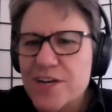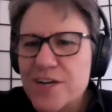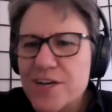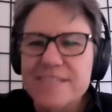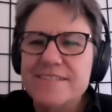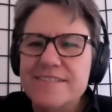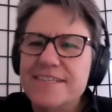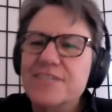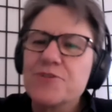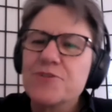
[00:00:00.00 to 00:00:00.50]
it's
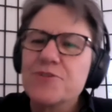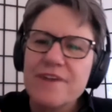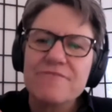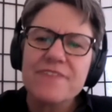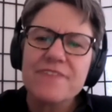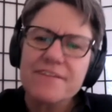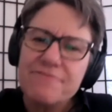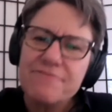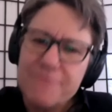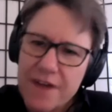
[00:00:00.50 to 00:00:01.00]
like you have
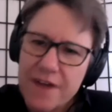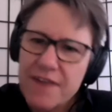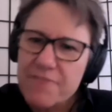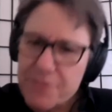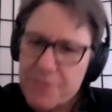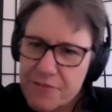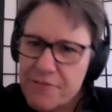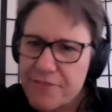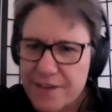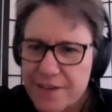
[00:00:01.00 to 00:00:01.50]
like 5 other
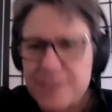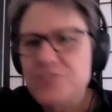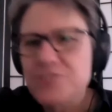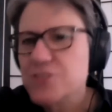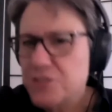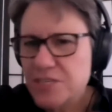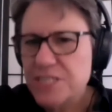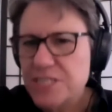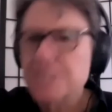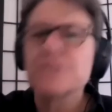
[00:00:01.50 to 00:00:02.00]
things
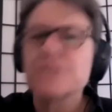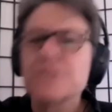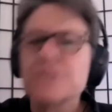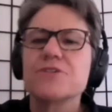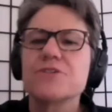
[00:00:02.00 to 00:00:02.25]
to use.